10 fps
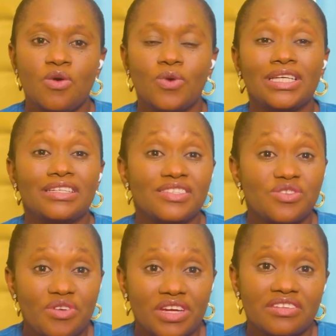What are these
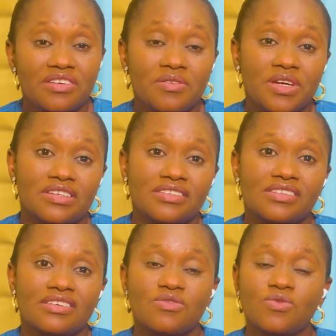criteria?
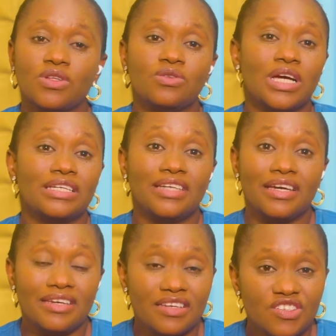We'll look at their
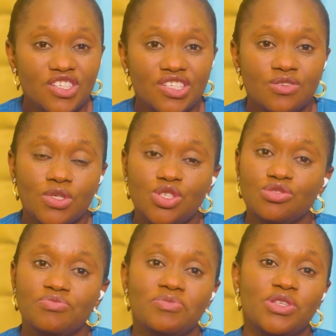age, which
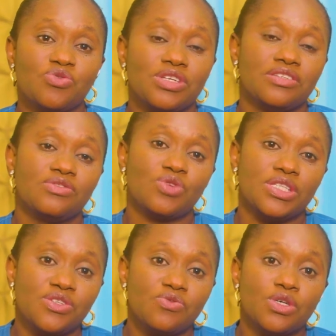should be between
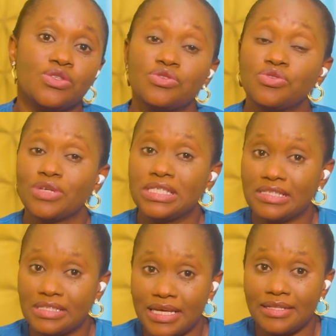21 to
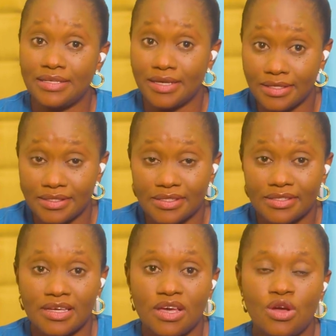29 years.
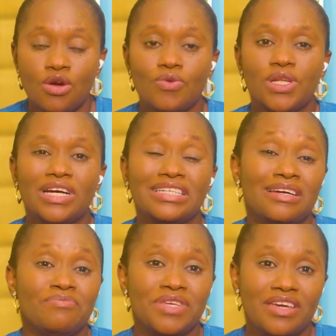We look at
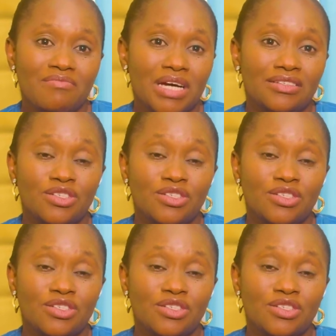their BMI.